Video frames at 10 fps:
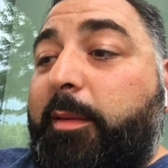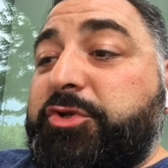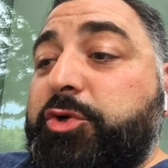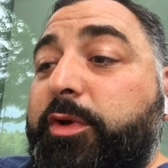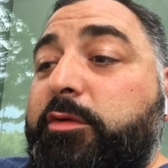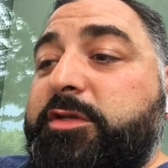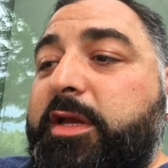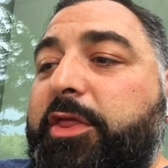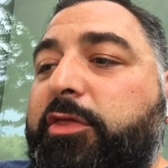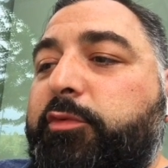I'm showing you
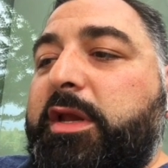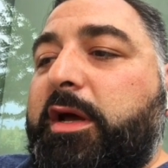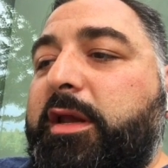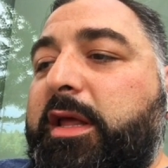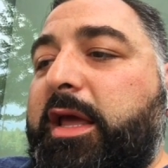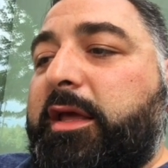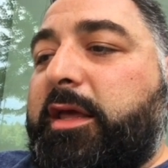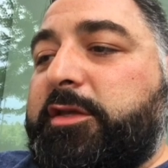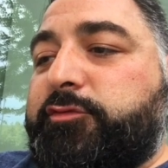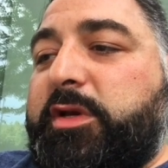today 398
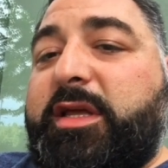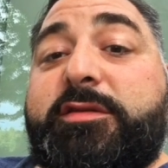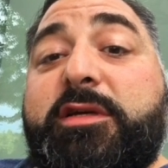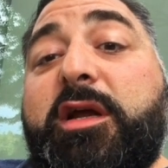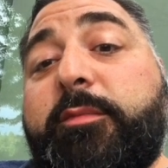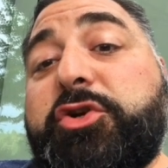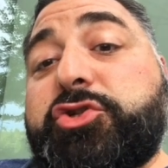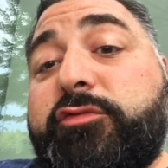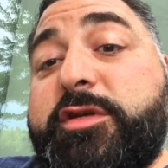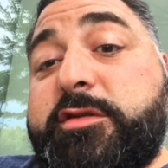King Street East, a
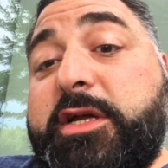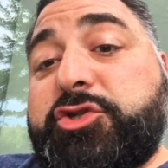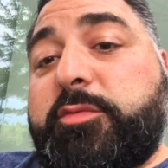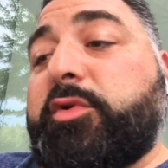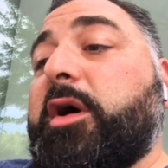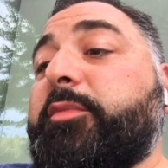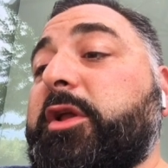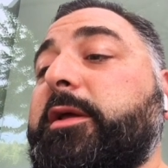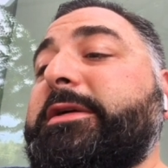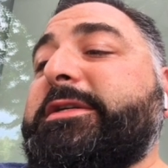commercial residential
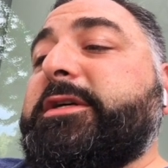property.